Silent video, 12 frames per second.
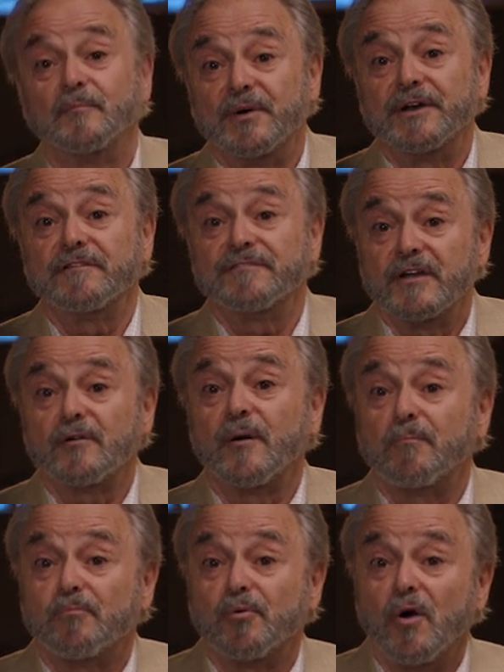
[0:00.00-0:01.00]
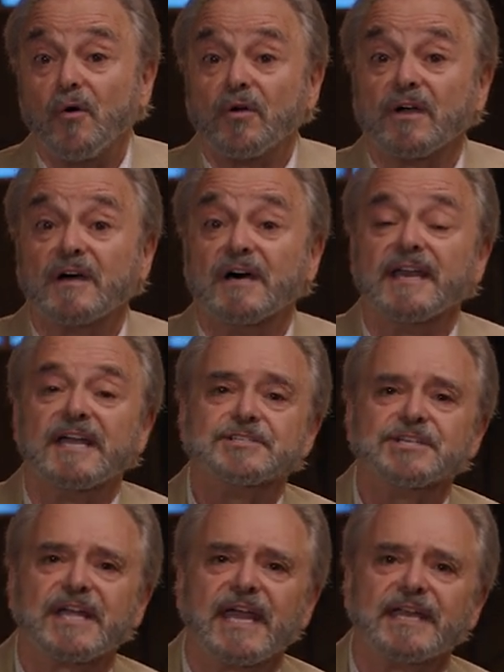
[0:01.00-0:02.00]
but if you're a broke,
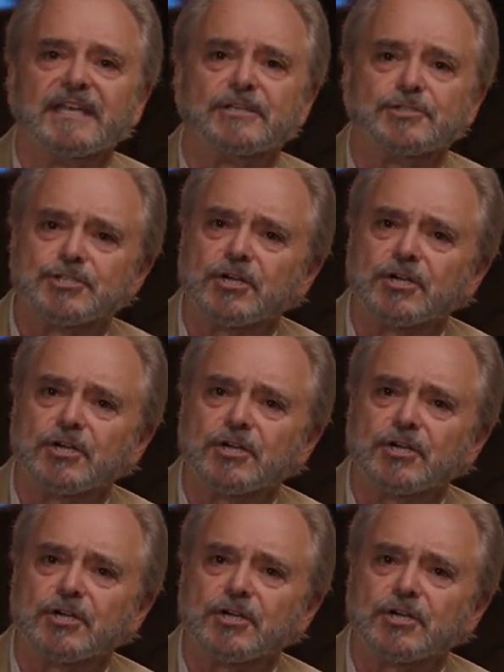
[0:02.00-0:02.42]
uneducated